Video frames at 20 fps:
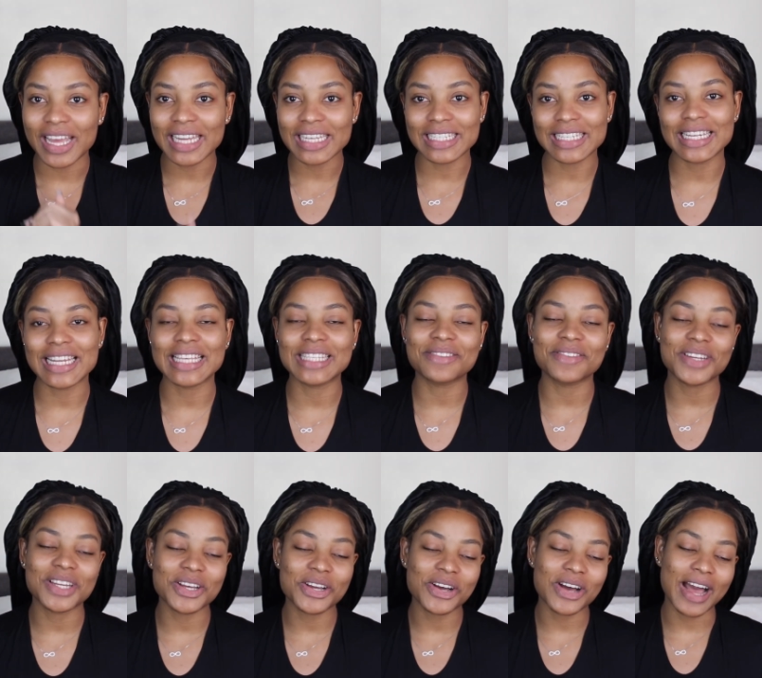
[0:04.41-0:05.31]
In today's
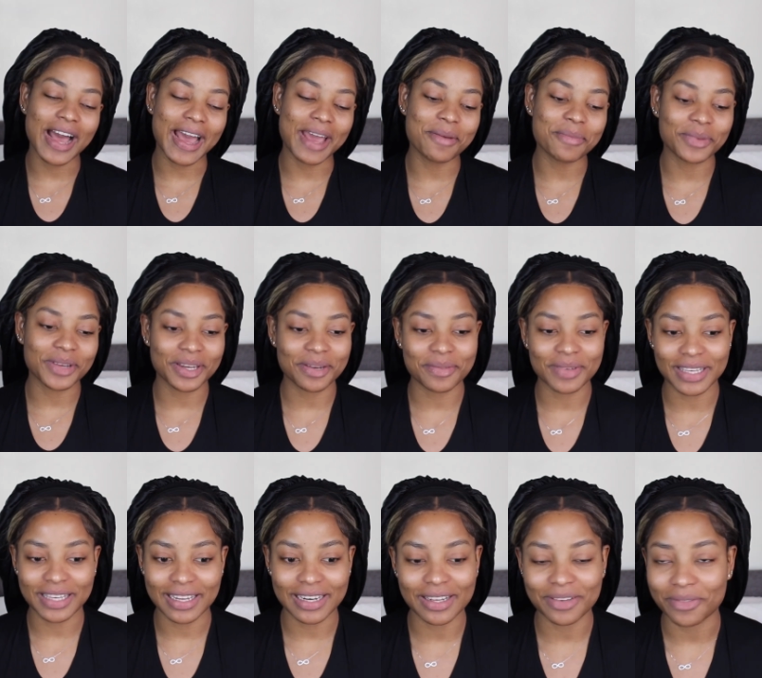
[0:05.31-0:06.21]
video, I'm going to be
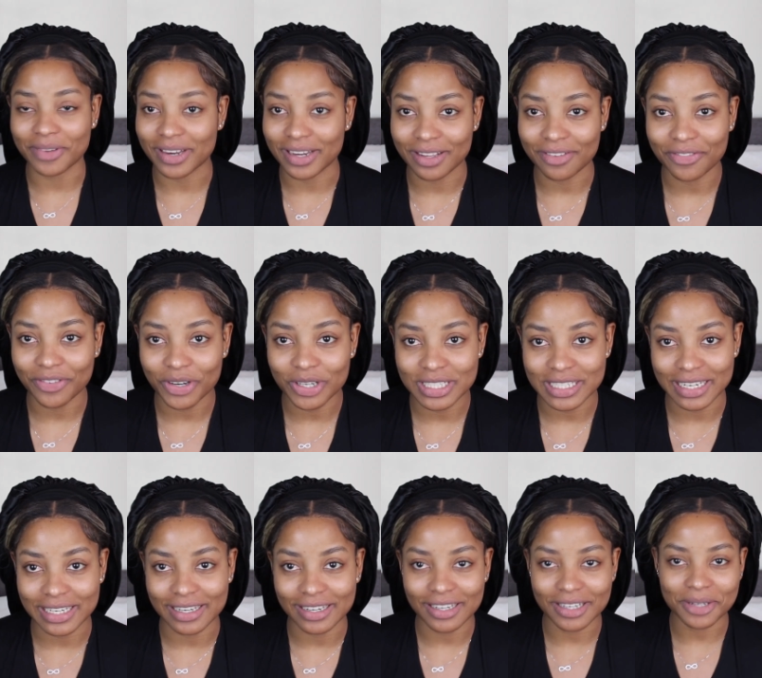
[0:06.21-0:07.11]
getting ready for
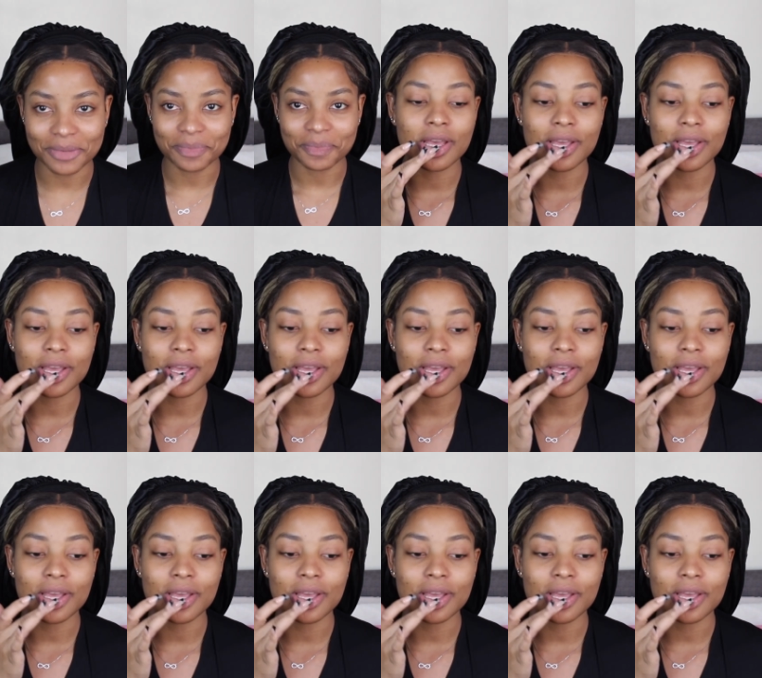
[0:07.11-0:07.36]
dinner.